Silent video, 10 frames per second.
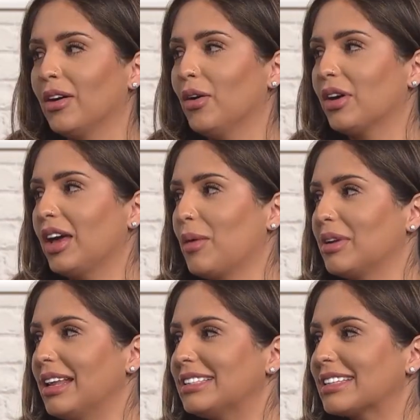Okay, Aubrey,
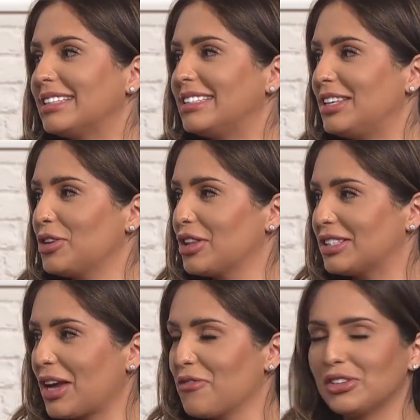let's continue this
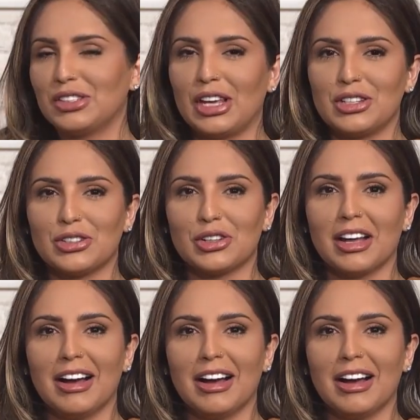conversation.